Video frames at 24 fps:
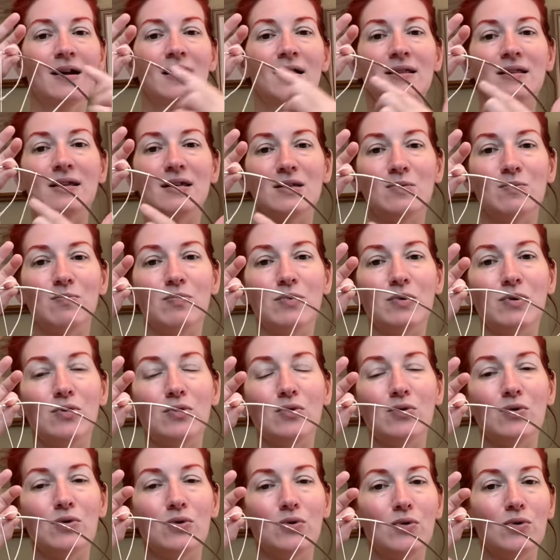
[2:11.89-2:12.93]

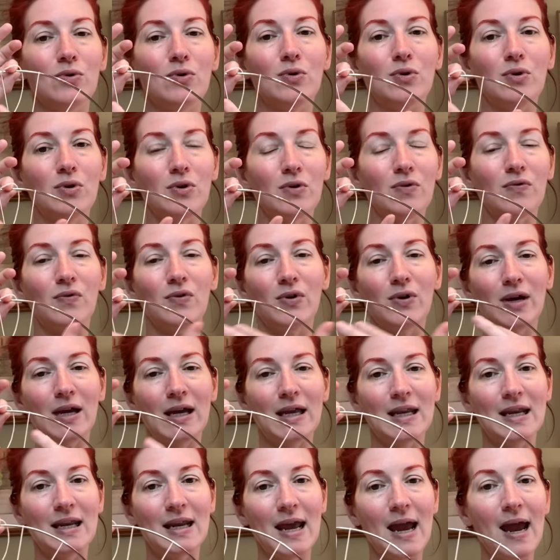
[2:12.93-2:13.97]
beautiful
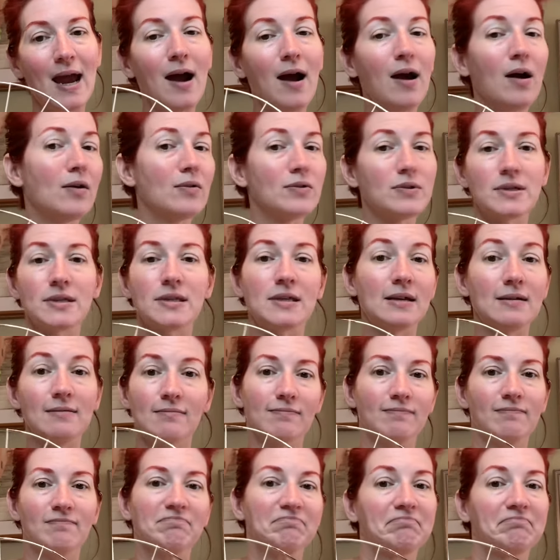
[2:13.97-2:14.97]
in and outs, then